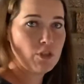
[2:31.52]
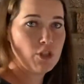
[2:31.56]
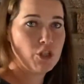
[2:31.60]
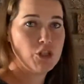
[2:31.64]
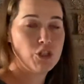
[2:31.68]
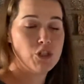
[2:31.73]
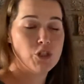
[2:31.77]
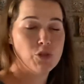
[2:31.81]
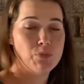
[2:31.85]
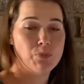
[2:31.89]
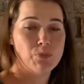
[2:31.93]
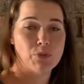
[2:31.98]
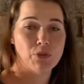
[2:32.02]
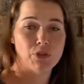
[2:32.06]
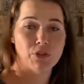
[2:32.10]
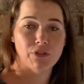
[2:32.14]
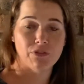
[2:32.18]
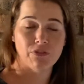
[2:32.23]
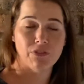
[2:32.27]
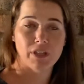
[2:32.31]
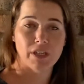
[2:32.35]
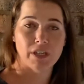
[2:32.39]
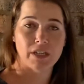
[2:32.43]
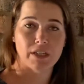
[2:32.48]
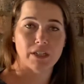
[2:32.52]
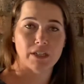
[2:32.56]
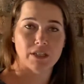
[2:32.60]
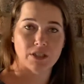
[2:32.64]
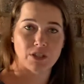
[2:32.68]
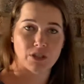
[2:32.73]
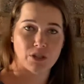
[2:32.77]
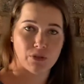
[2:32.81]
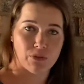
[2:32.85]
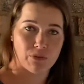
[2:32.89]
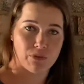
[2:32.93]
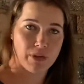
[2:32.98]
To prove that it is
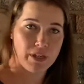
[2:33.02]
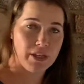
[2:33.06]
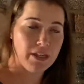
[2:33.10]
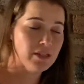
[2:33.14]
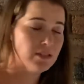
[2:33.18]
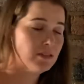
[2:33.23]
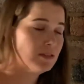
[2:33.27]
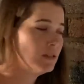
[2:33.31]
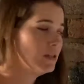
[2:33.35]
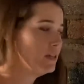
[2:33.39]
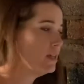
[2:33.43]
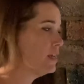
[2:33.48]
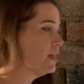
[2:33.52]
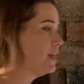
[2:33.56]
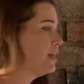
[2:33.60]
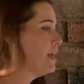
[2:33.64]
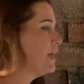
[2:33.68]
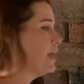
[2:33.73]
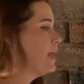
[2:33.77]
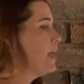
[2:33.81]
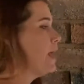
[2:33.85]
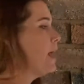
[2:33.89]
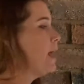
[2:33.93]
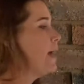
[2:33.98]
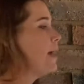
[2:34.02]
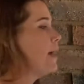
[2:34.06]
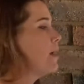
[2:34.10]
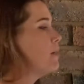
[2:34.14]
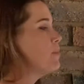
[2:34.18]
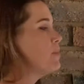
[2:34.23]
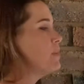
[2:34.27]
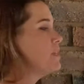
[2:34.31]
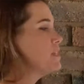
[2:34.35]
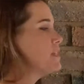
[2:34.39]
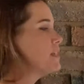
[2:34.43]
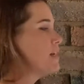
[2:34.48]
correct, how
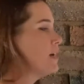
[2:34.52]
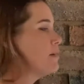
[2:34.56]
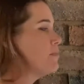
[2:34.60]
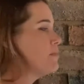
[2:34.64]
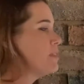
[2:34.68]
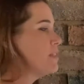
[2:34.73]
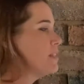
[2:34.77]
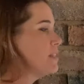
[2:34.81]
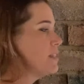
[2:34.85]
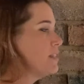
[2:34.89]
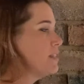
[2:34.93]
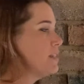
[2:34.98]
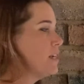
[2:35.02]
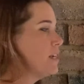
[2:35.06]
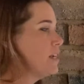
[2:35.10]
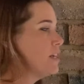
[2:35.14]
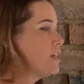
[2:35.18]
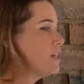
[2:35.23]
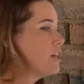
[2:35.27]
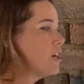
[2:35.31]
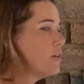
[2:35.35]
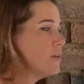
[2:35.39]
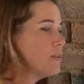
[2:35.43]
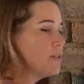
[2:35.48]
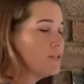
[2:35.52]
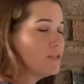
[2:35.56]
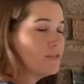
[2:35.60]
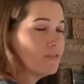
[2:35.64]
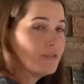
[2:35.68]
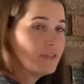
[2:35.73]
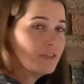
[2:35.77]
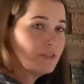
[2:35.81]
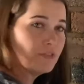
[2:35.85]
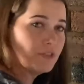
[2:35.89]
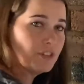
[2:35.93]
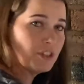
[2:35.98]
many times does 10 go into
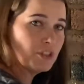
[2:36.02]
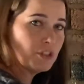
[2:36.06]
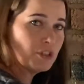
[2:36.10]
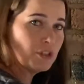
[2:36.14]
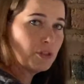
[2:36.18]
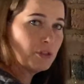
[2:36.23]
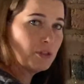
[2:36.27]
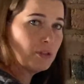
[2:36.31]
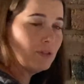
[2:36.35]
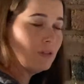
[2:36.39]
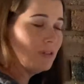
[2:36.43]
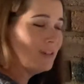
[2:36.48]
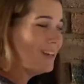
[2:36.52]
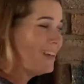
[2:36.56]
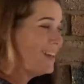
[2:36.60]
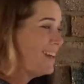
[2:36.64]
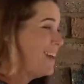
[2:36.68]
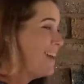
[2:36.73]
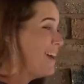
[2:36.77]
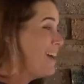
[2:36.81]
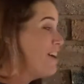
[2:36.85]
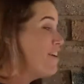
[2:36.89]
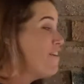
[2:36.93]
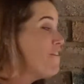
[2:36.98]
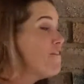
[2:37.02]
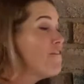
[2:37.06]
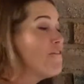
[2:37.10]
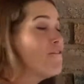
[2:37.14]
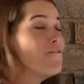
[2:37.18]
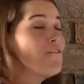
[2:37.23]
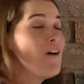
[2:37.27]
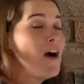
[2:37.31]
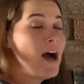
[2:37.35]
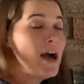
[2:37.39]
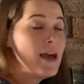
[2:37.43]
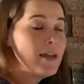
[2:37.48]
52?
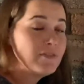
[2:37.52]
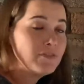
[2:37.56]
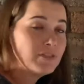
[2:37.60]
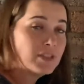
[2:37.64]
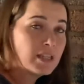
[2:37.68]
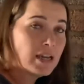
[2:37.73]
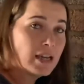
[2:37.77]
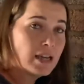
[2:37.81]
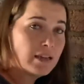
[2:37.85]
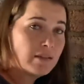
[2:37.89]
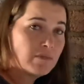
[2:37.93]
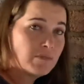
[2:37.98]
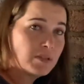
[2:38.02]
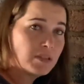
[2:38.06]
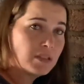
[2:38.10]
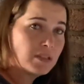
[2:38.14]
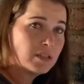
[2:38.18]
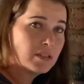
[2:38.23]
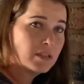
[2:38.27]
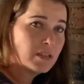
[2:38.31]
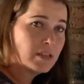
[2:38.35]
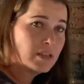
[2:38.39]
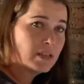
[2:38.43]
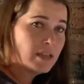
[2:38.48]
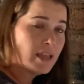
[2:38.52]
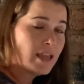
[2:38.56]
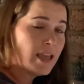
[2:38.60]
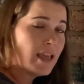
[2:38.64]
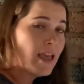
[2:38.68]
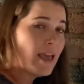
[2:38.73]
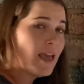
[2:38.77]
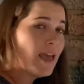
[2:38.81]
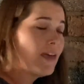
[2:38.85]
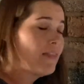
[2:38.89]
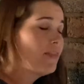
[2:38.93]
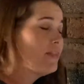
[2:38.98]
5 times,
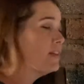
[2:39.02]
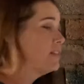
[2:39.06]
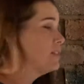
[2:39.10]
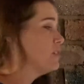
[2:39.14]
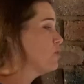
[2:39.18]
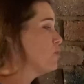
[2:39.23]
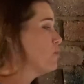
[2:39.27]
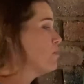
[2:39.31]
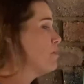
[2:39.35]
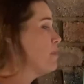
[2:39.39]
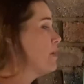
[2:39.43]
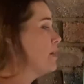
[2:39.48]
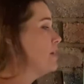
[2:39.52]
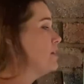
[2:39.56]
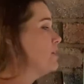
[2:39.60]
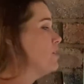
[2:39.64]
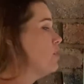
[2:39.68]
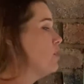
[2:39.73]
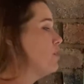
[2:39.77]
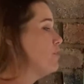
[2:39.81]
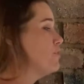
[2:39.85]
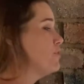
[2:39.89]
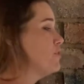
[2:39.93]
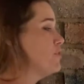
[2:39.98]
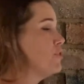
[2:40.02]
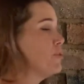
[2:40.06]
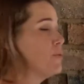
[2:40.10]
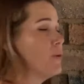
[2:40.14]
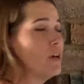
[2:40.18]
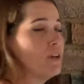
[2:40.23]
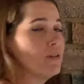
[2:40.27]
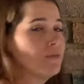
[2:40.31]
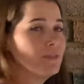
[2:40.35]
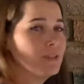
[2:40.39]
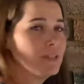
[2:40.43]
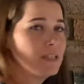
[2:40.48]
and there's a remainder of 2
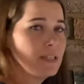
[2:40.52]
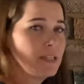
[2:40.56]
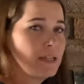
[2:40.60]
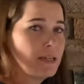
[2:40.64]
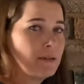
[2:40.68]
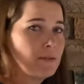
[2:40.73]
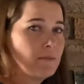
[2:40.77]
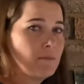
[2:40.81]
over 10.